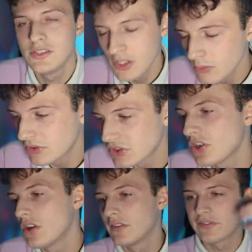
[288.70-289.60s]
You
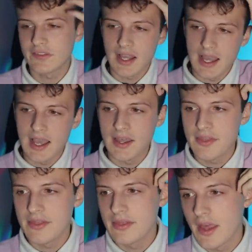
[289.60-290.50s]
deserve
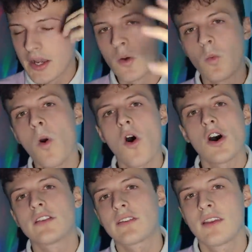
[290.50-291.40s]
an award